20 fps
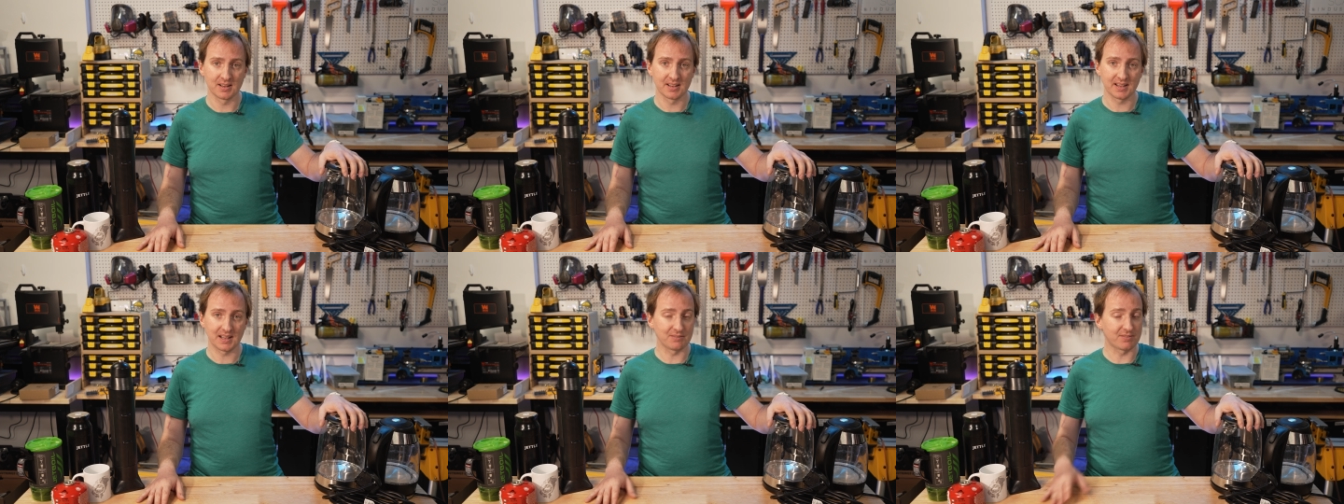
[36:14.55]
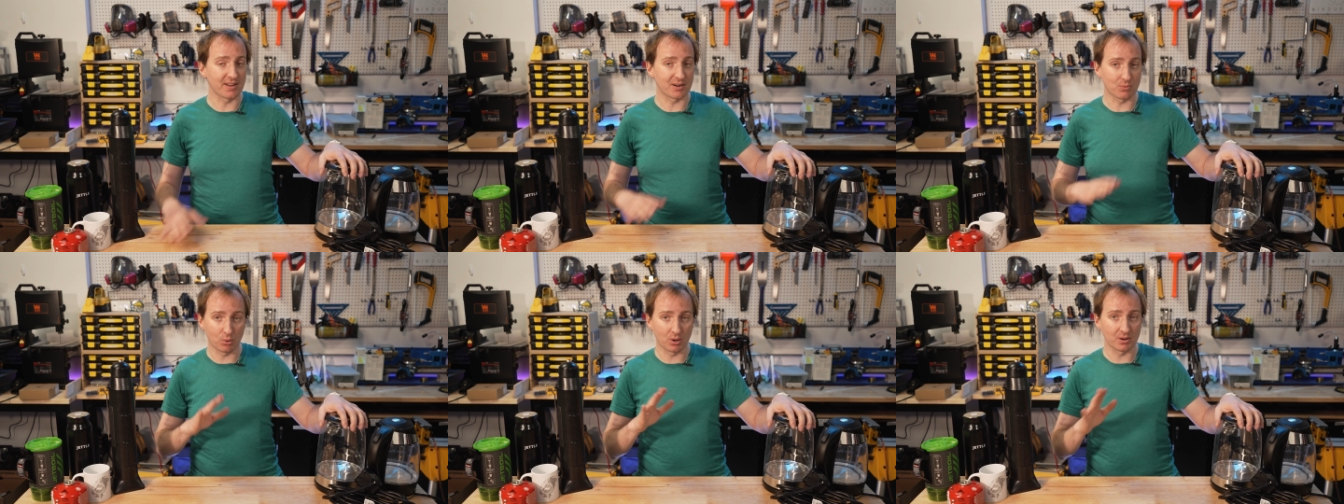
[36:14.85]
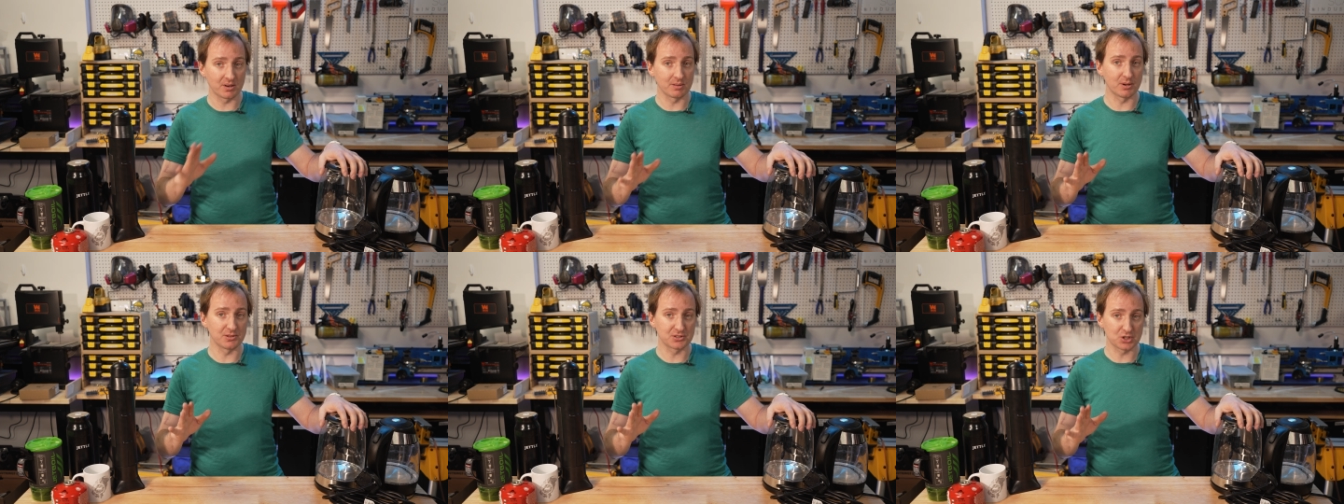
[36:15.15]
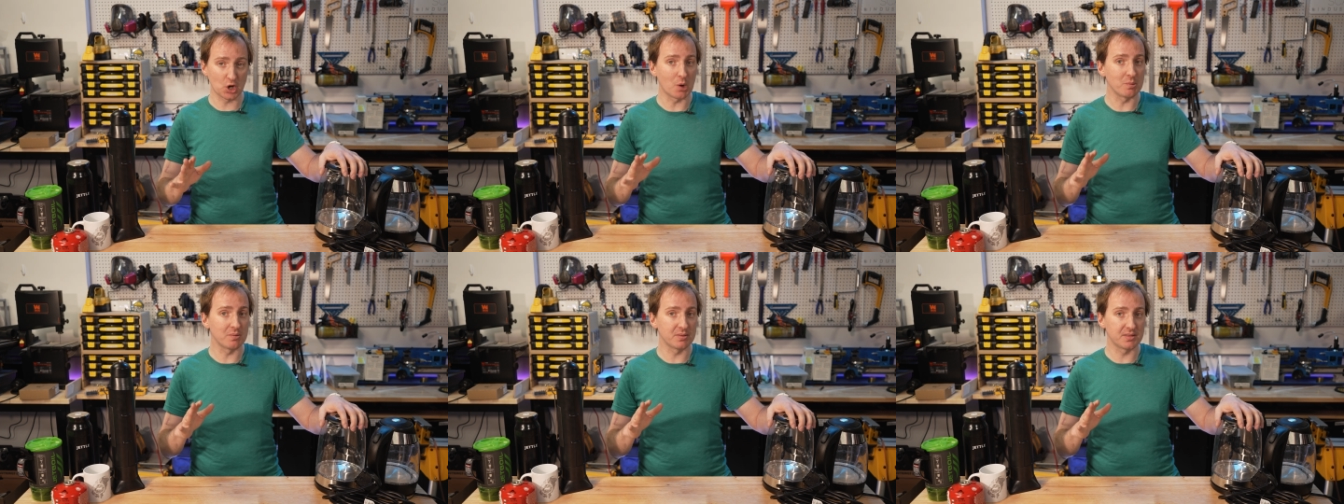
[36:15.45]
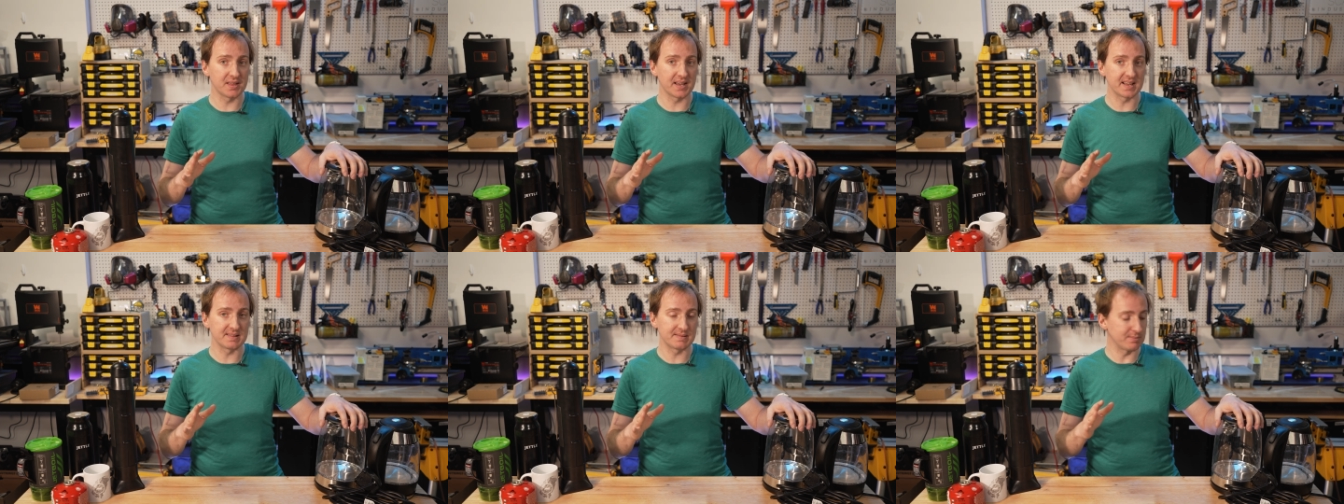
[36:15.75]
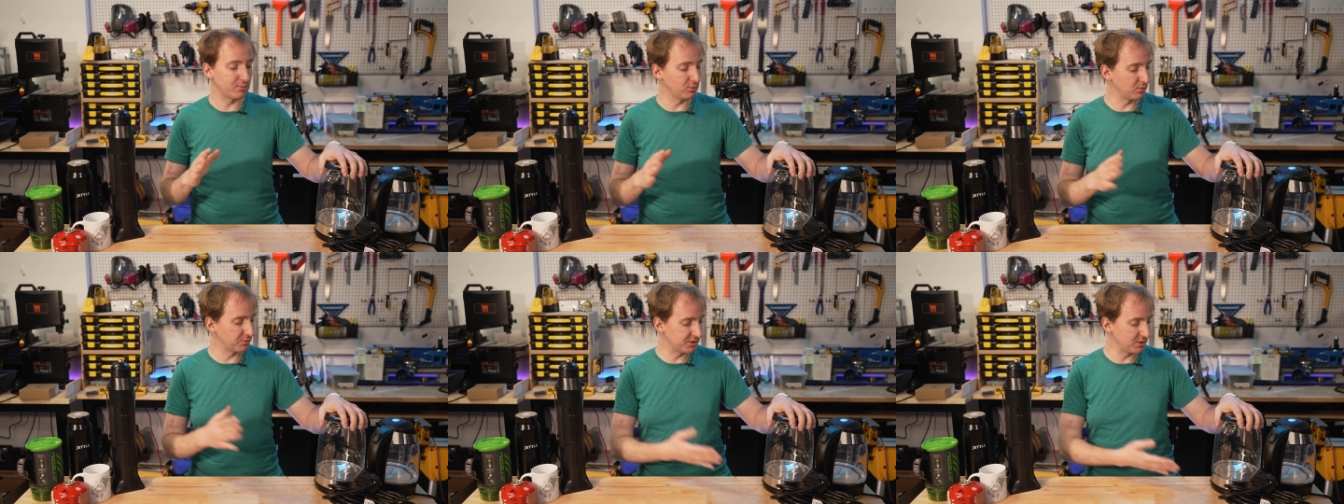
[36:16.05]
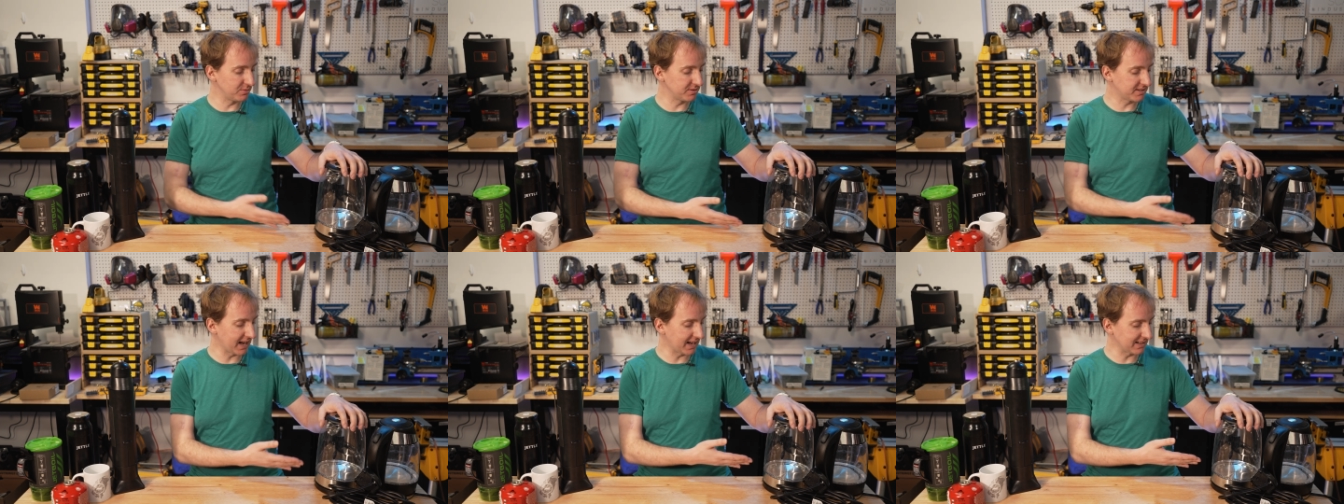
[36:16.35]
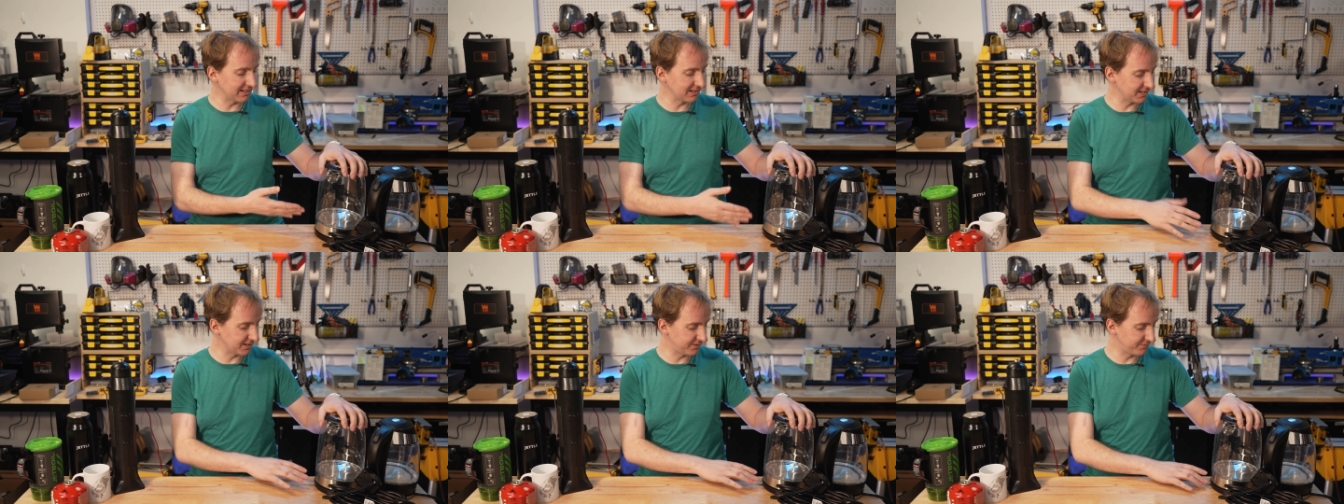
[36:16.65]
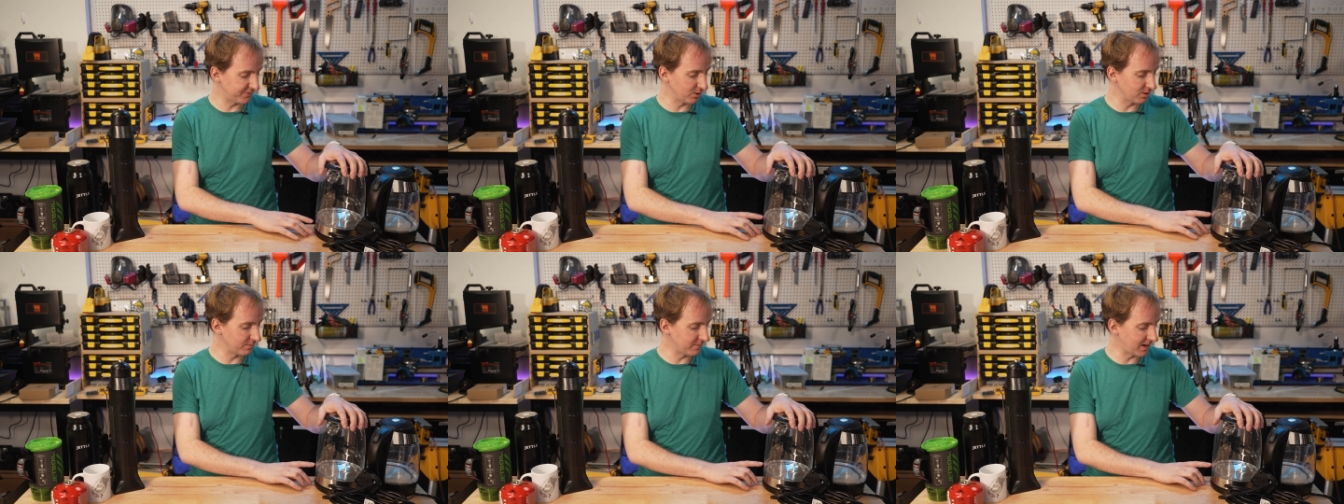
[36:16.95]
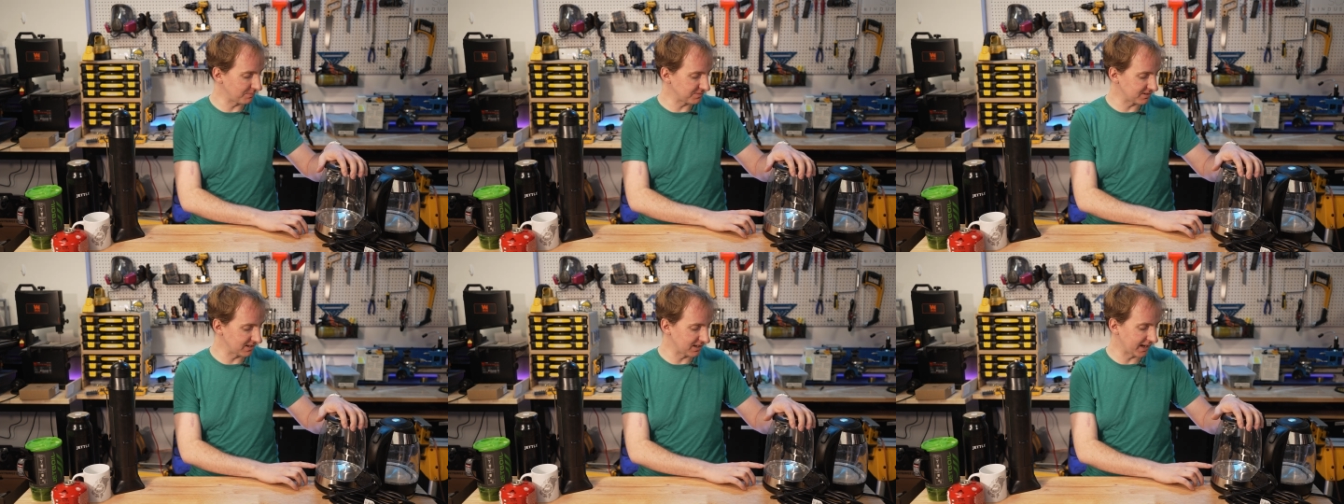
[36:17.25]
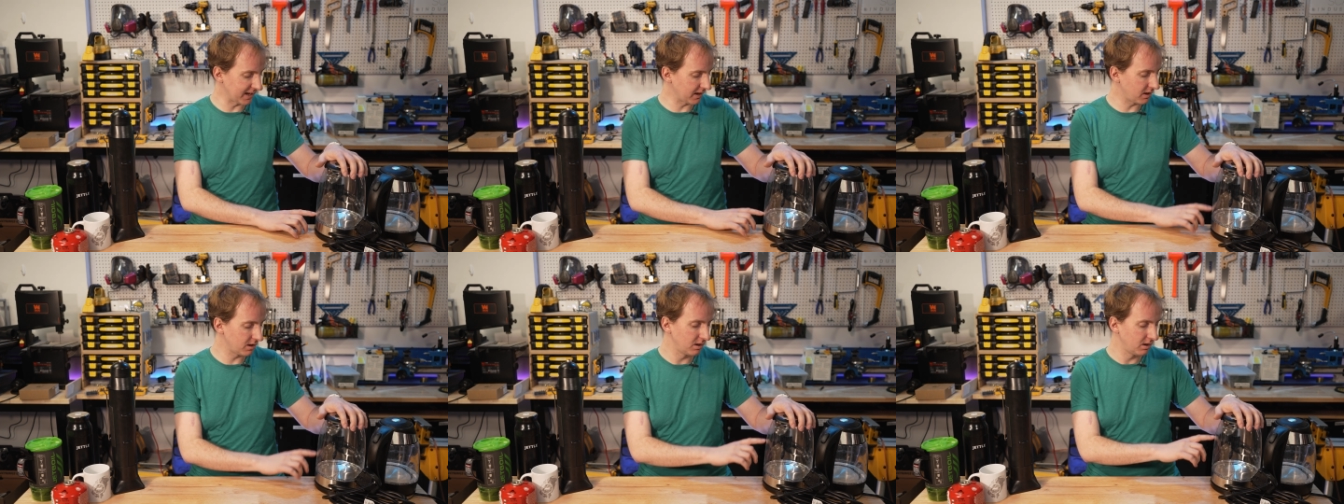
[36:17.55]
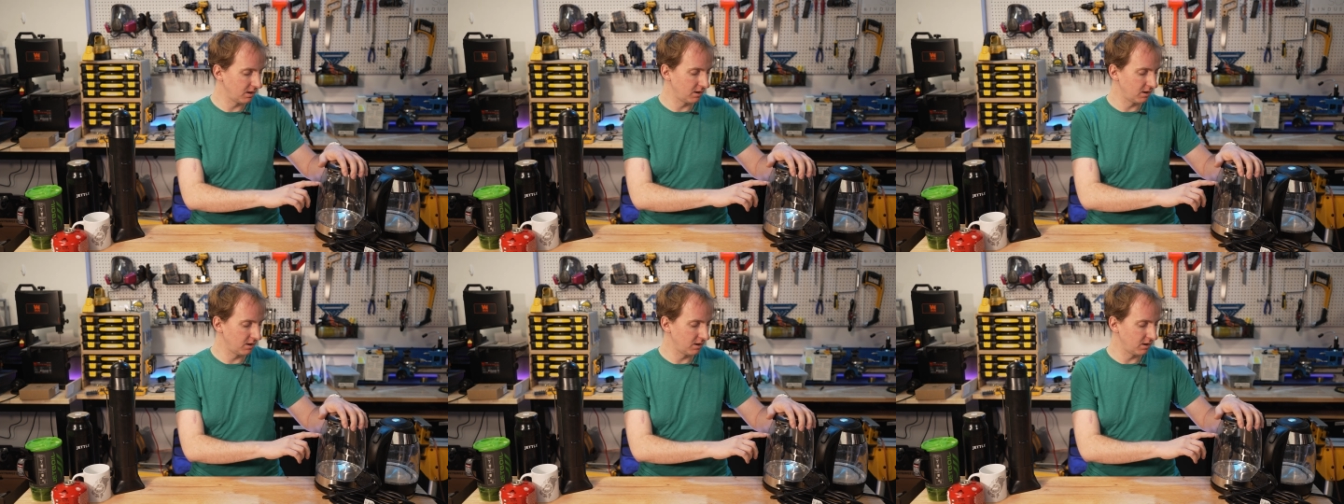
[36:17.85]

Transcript: In fact, one of the most common things people will do with kettles is fill them up to like